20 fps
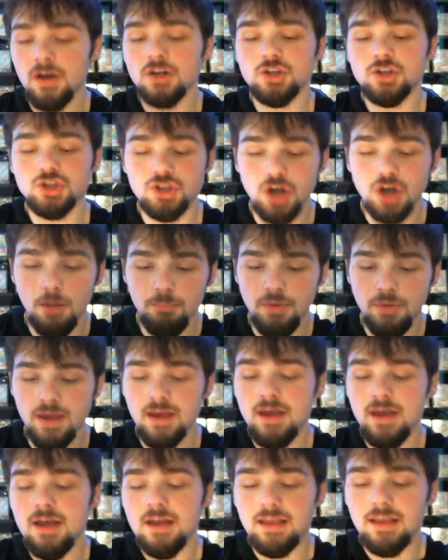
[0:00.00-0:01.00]

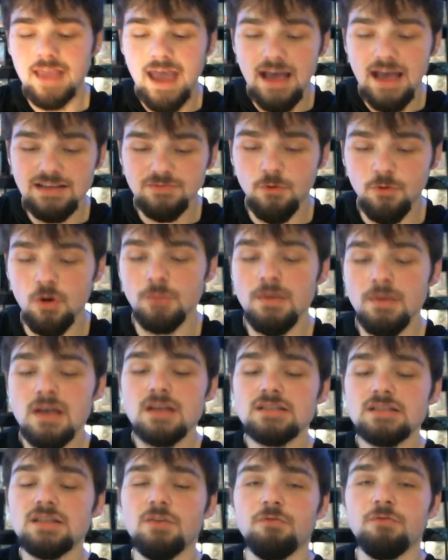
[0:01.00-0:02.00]
Shuppet, Castform,
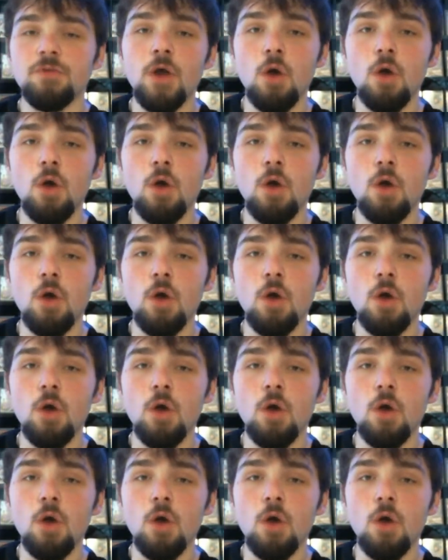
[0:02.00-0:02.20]
Saphir